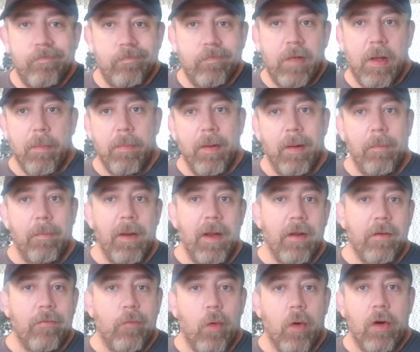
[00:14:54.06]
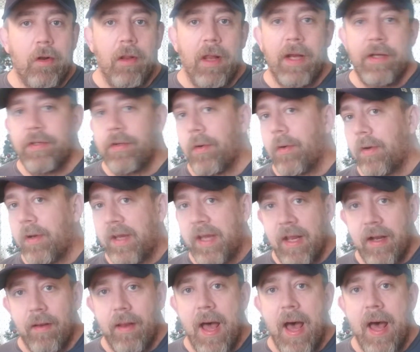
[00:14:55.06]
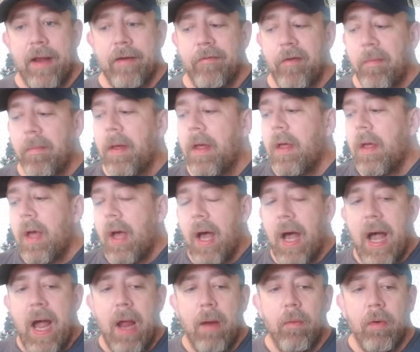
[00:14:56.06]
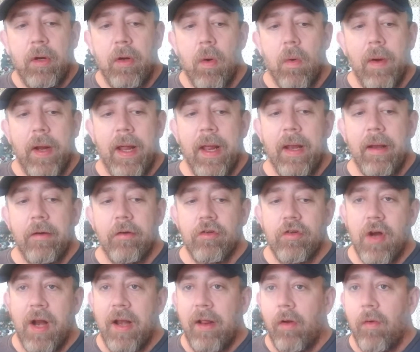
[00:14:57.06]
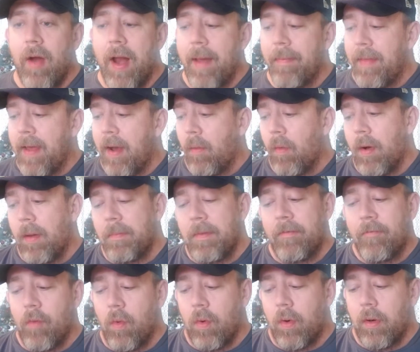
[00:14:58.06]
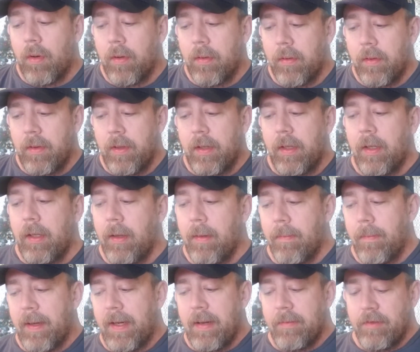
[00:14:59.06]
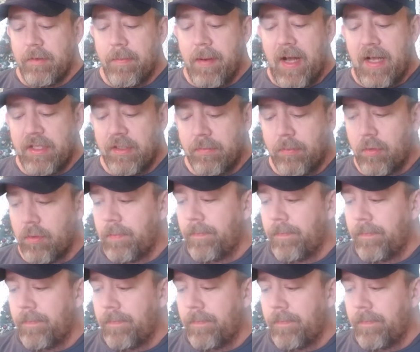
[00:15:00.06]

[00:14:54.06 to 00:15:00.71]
complete PS4 collection, or to get a lot of them, I would go ahead and try to grab that one before it becomes impossible.